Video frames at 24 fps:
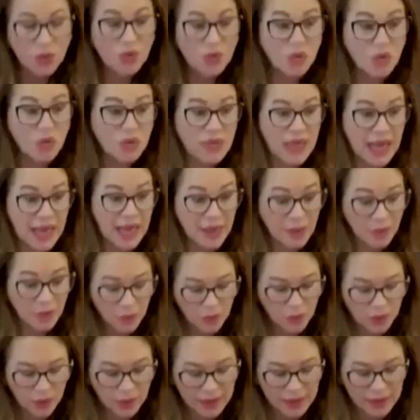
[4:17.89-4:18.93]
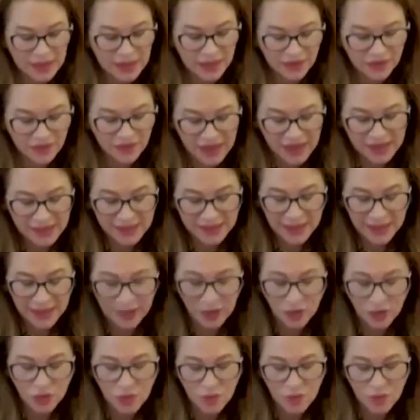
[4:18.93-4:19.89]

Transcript: Today, the world is facing